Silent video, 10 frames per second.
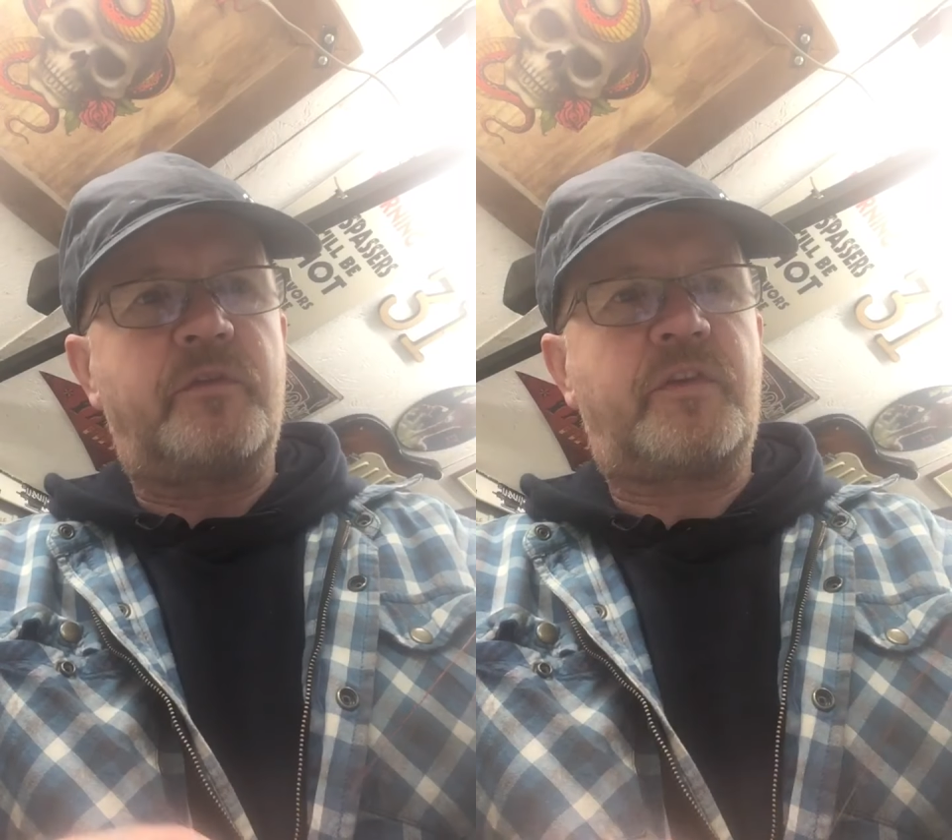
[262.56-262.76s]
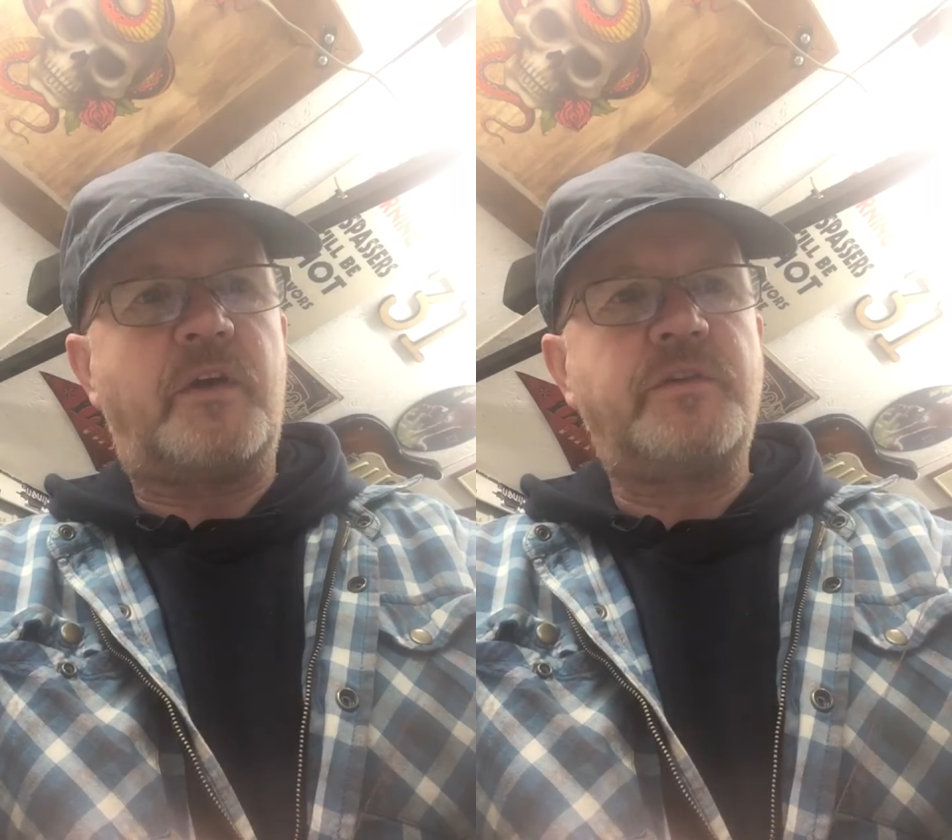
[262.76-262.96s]

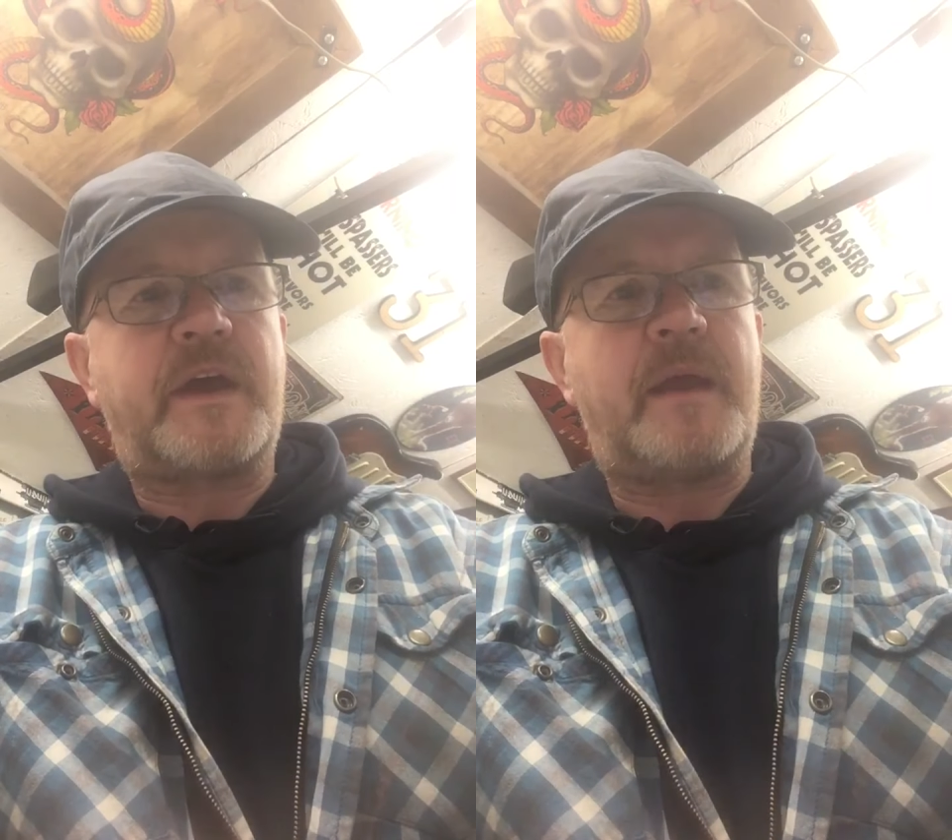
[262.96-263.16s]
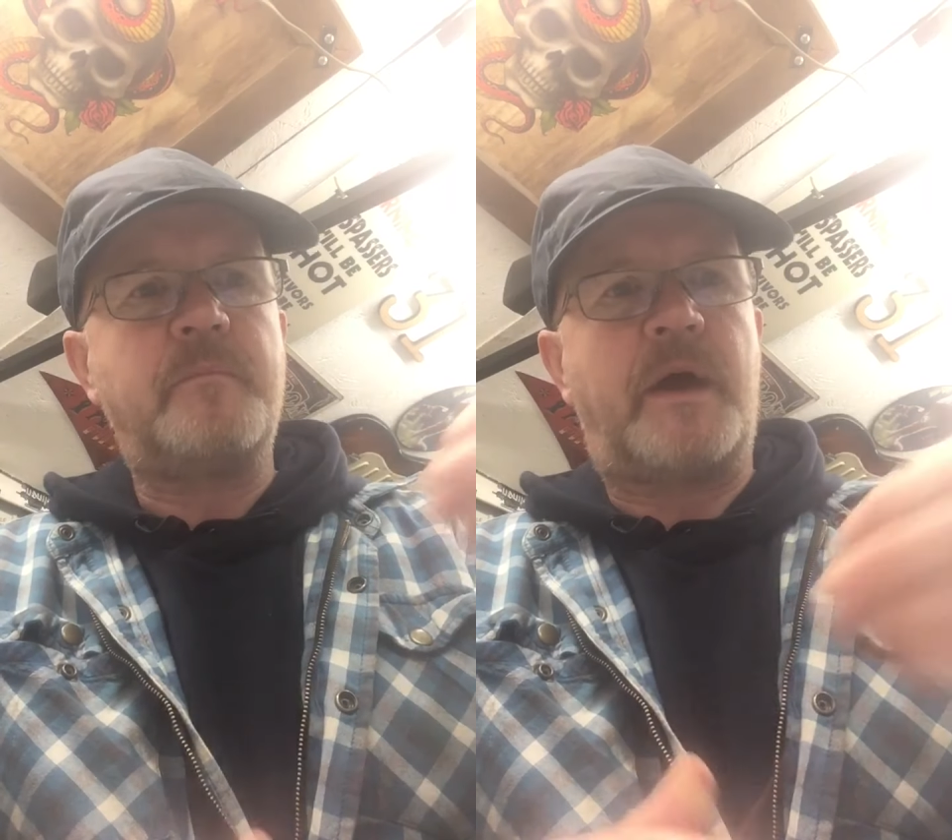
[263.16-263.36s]
so you
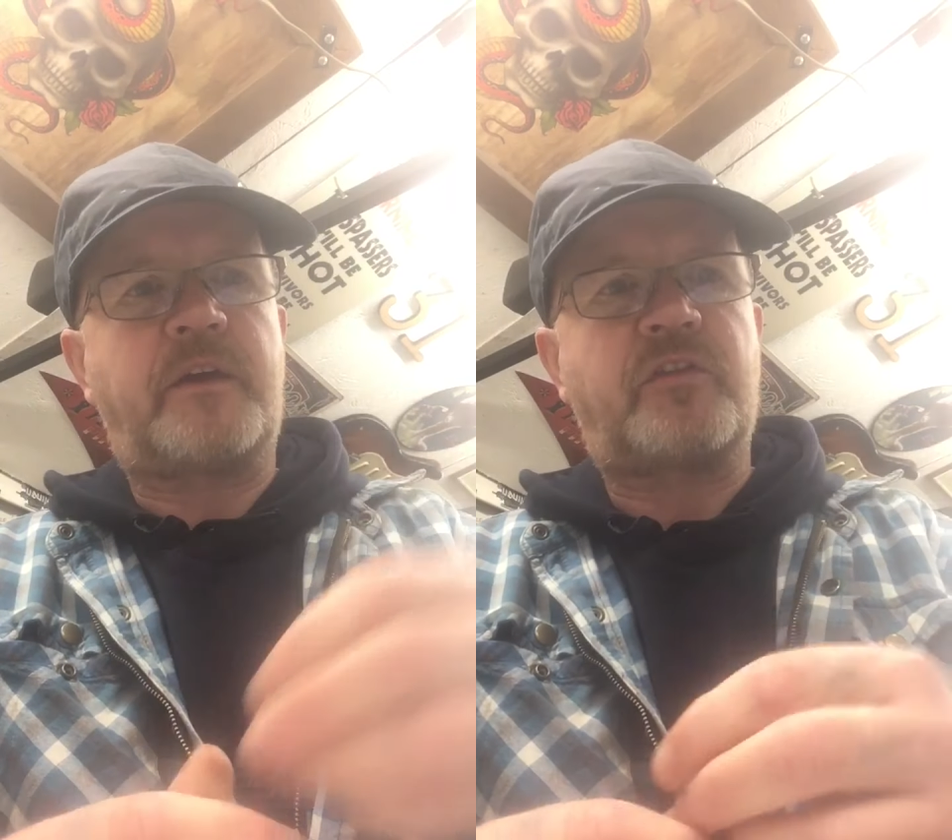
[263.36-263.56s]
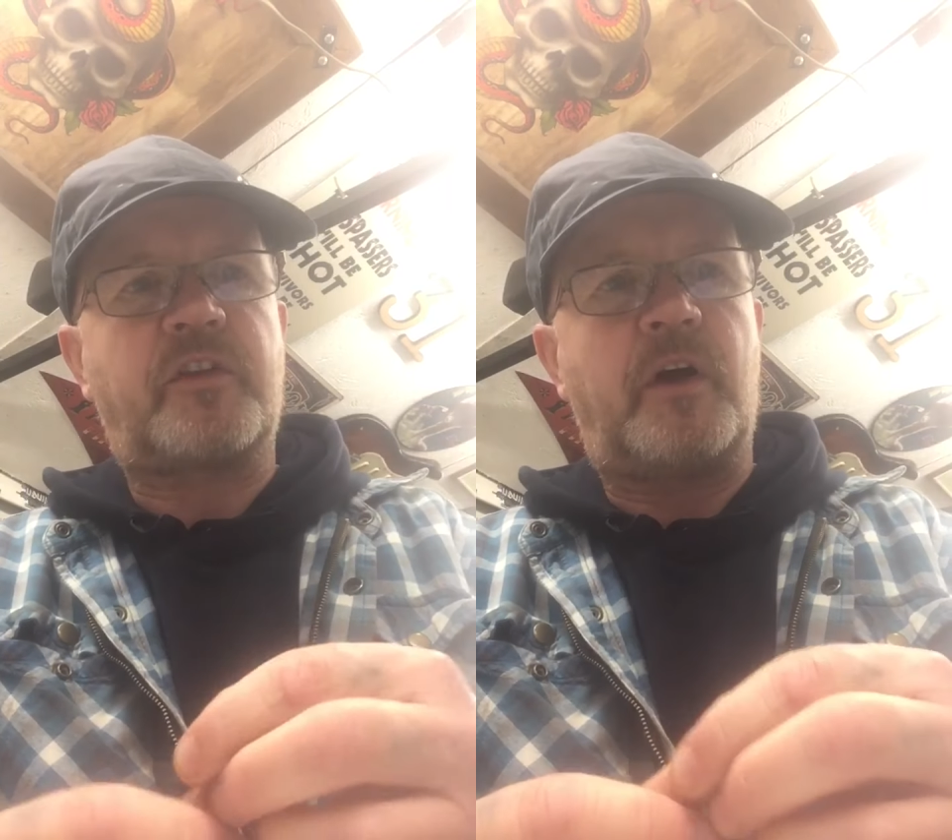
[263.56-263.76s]
can
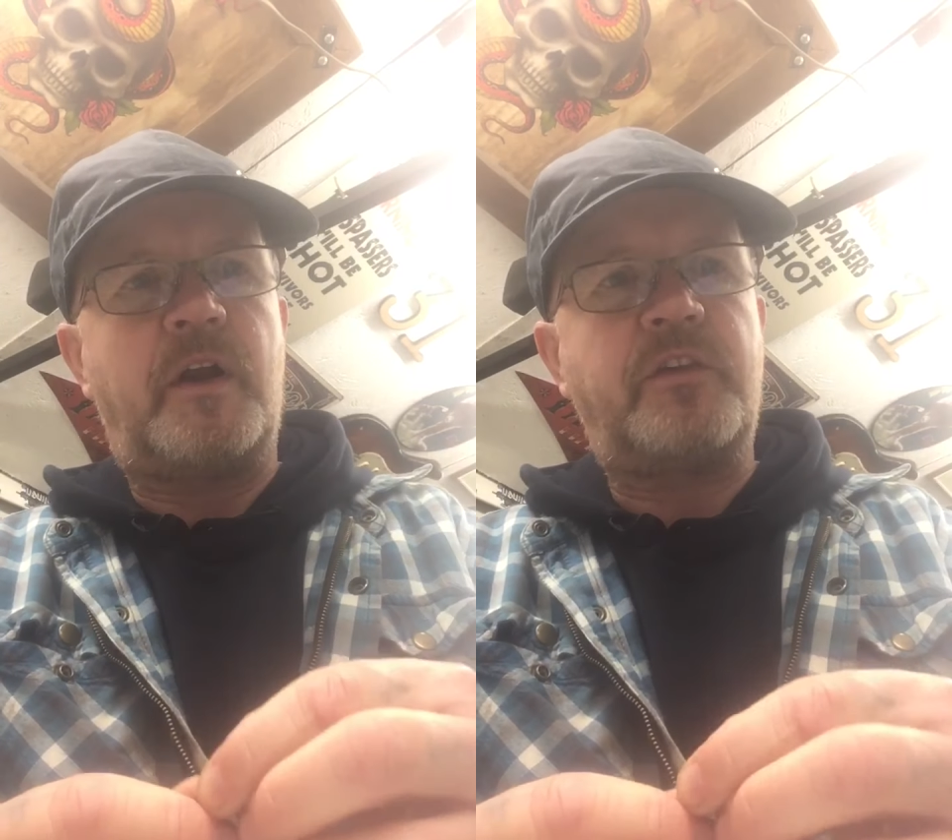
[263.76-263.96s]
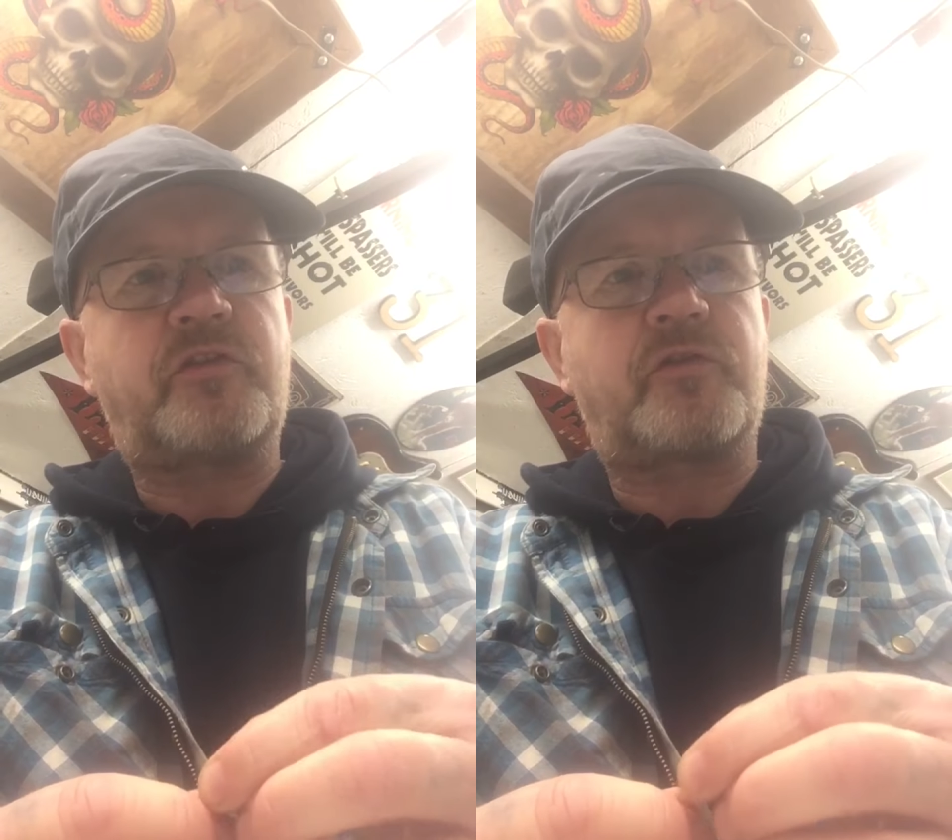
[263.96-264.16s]
make a
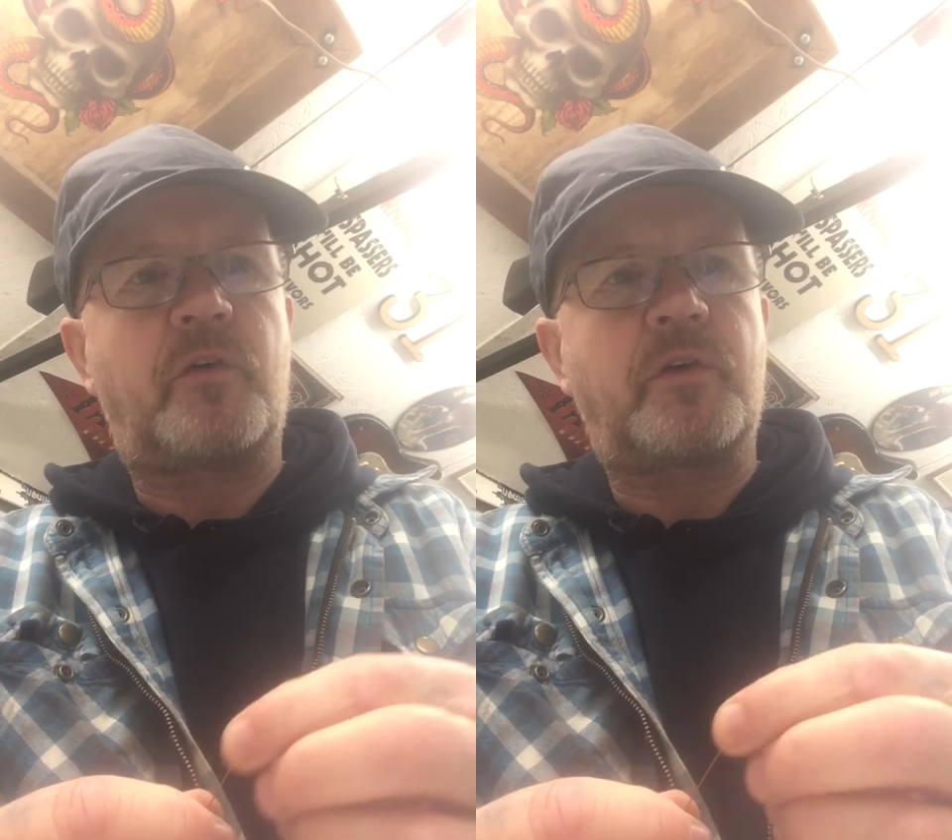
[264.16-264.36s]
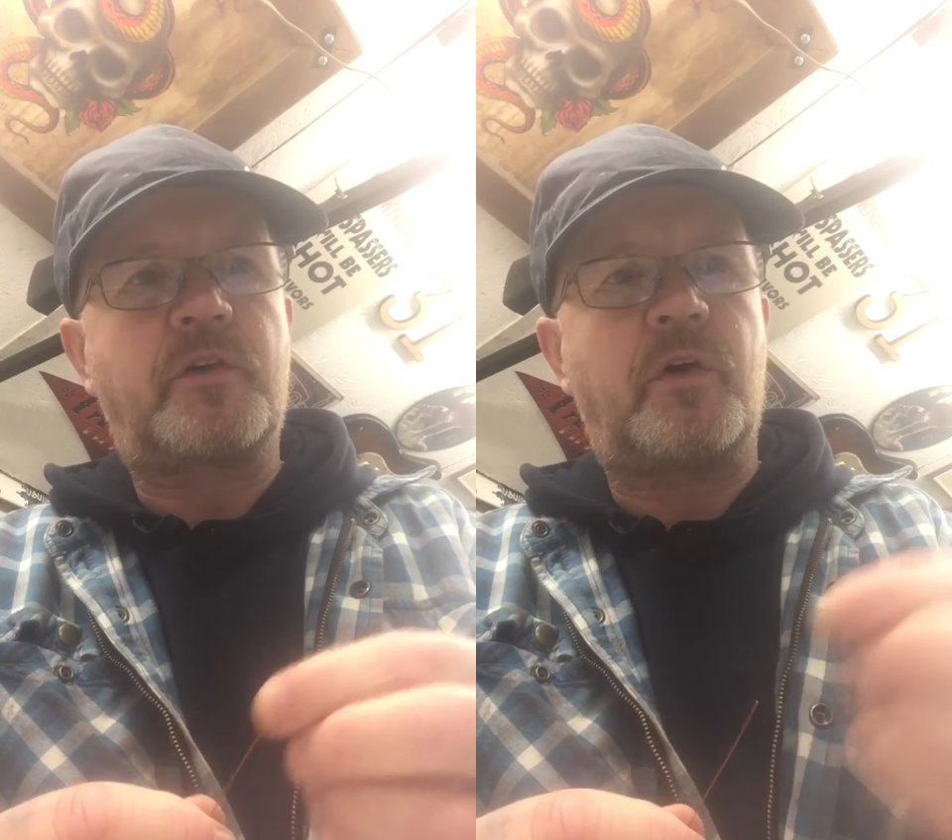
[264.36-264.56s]
slightly
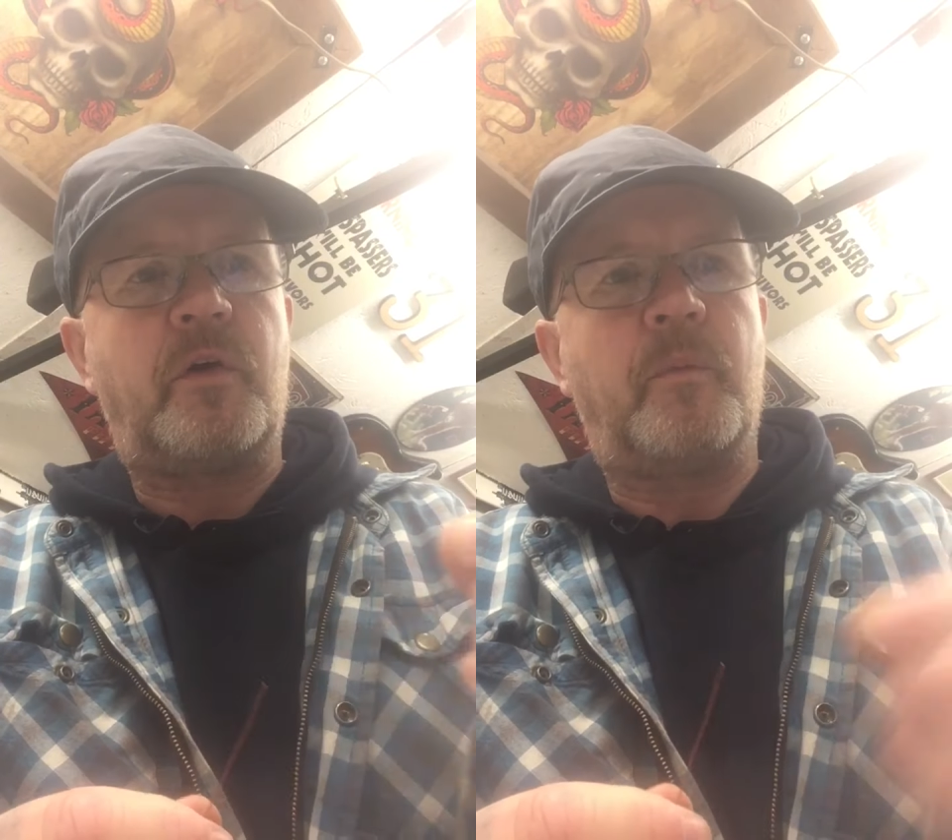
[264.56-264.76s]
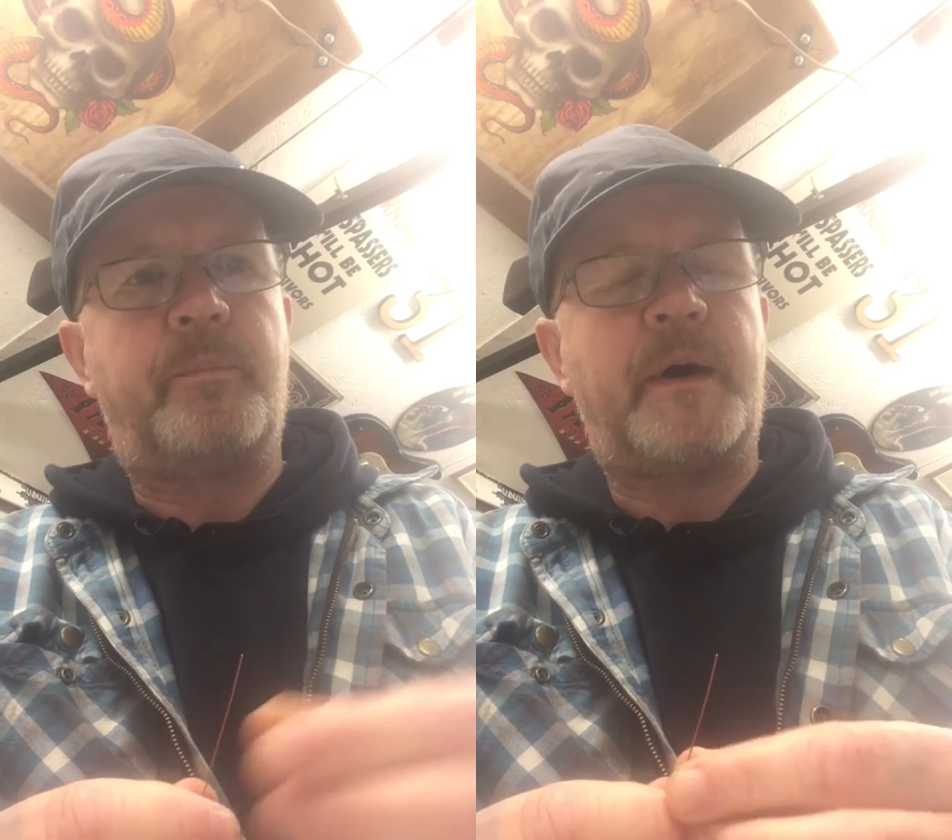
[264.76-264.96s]
stronger coil,